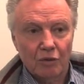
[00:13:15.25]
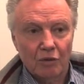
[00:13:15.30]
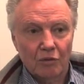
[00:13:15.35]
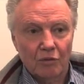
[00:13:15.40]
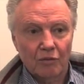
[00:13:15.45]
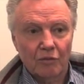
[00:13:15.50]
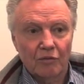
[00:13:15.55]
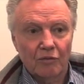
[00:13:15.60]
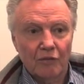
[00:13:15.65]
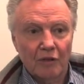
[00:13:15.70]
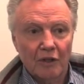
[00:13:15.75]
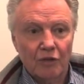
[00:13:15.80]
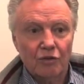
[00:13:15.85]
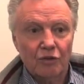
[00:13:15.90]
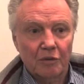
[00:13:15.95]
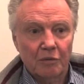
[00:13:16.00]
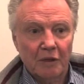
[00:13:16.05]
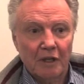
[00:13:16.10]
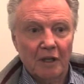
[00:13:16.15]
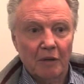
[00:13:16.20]
Who
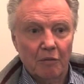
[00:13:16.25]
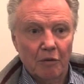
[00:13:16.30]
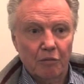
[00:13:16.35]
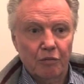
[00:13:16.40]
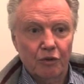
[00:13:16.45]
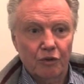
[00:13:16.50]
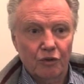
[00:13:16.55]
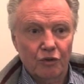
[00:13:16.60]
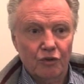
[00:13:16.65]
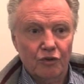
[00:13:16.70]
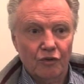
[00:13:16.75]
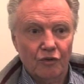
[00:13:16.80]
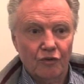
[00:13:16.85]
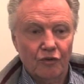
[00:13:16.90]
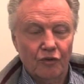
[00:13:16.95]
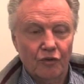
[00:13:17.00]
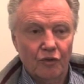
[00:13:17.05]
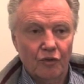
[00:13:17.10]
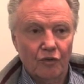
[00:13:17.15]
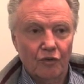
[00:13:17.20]
eventually became a producer
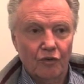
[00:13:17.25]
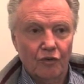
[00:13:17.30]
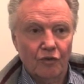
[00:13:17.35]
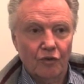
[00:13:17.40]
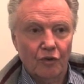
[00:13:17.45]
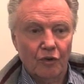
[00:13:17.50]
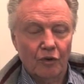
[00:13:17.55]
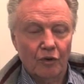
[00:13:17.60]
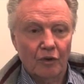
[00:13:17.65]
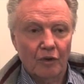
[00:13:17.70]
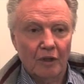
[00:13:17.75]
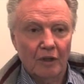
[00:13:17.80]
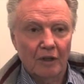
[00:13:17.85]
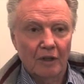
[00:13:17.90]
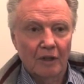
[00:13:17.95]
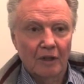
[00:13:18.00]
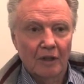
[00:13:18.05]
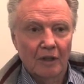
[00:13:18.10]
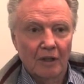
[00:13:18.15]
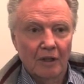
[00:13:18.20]
for
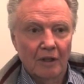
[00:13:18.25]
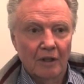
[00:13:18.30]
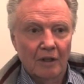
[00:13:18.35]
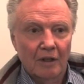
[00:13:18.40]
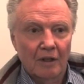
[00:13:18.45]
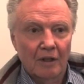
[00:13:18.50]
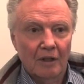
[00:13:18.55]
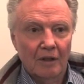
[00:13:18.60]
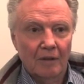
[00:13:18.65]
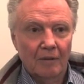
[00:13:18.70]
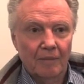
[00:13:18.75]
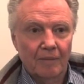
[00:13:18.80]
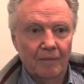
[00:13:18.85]
a